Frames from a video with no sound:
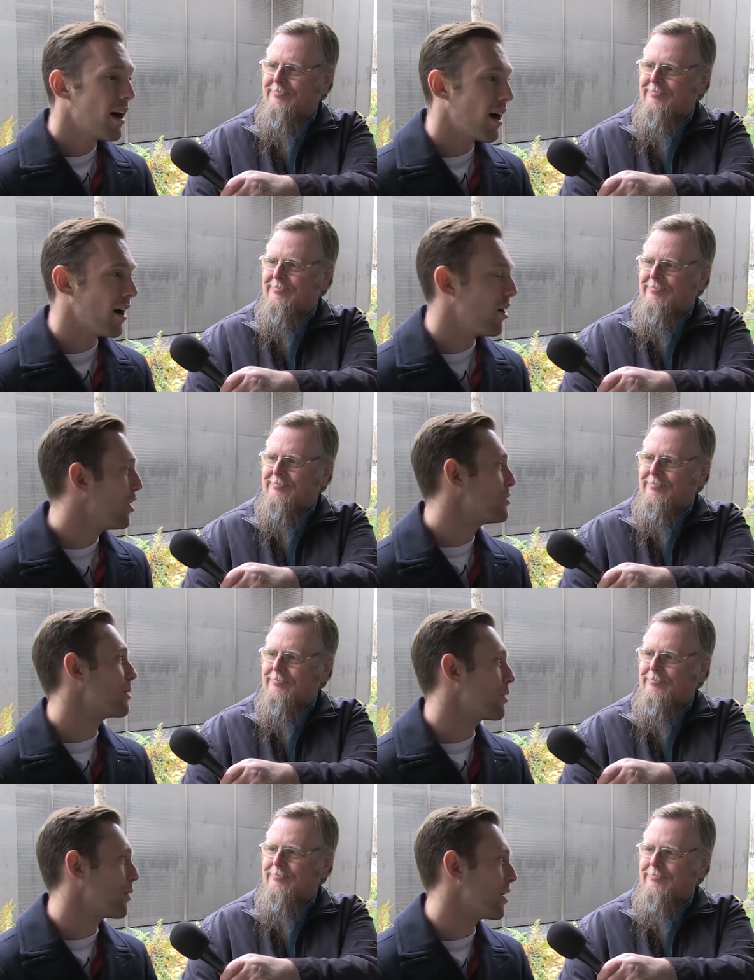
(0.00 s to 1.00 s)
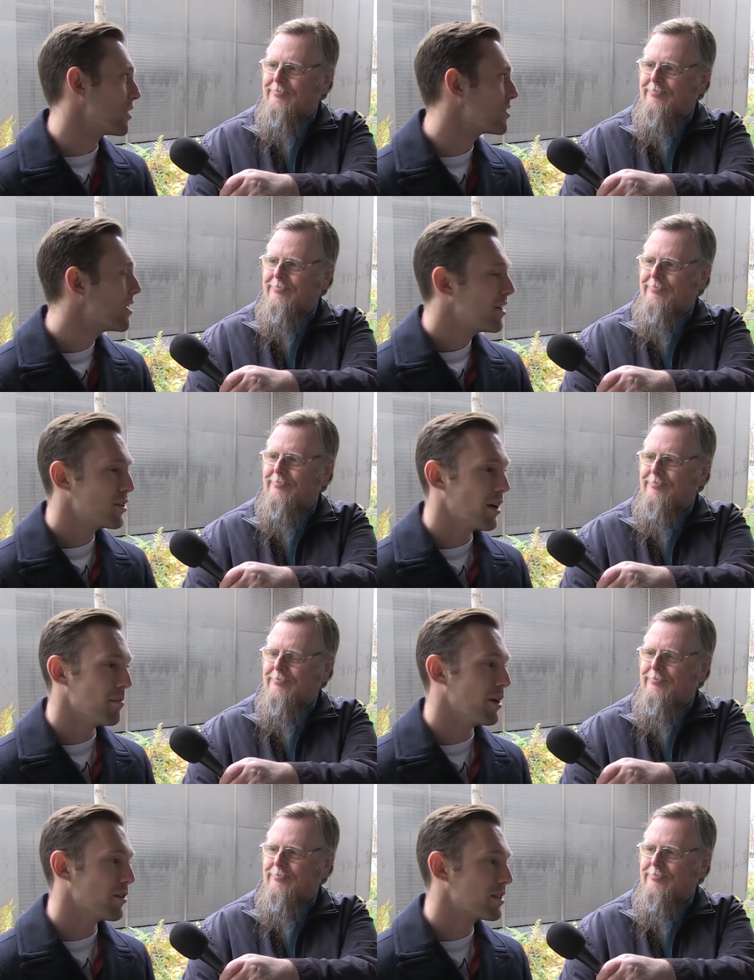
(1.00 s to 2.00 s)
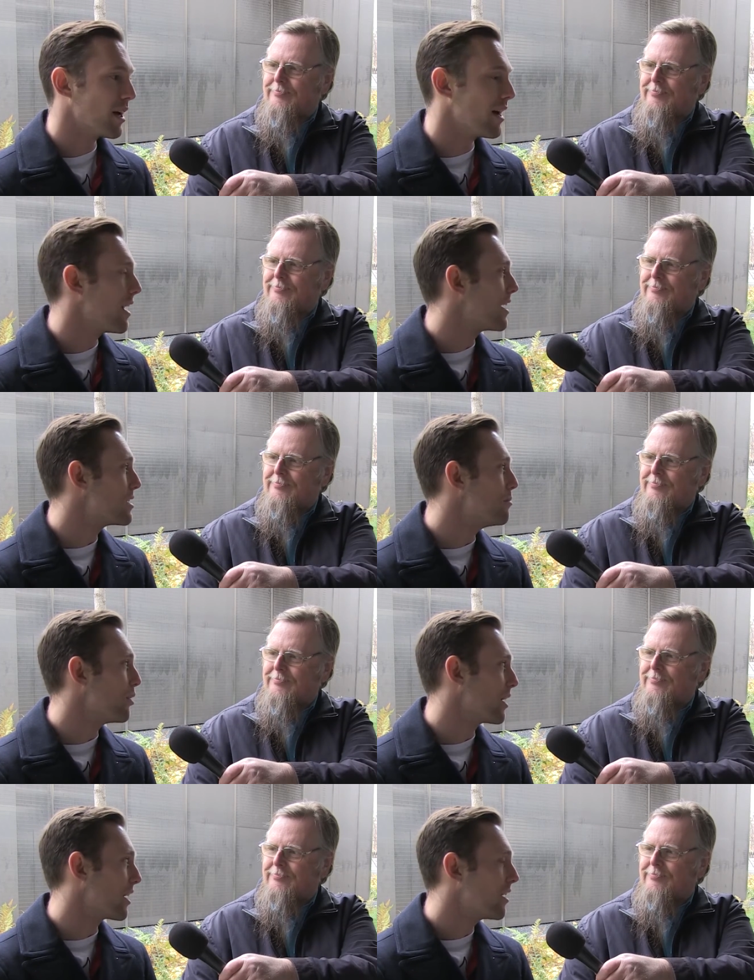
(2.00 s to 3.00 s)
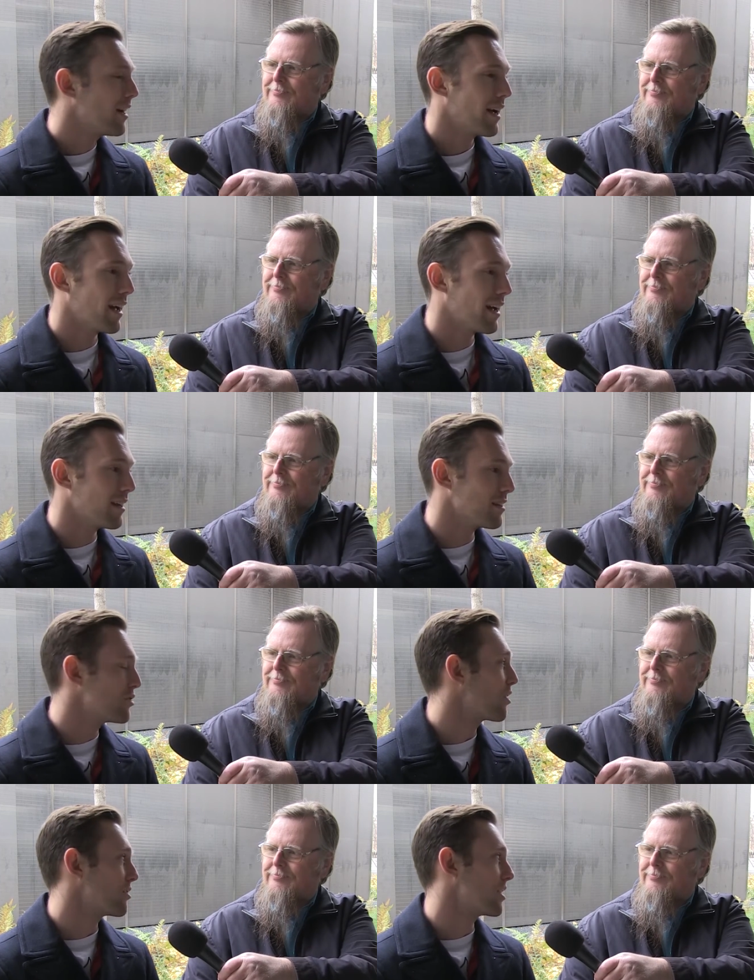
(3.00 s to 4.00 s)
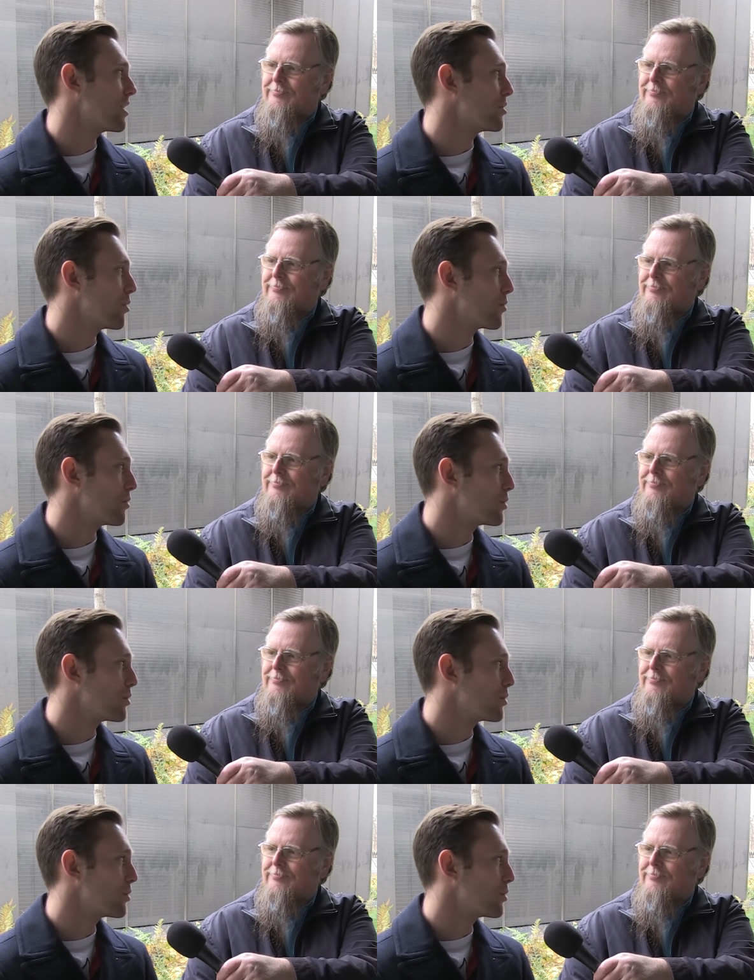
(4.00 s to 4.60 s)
Speaker 1: uh, all to bring awareness about uh, anti-bullying and the struggles that kids go through in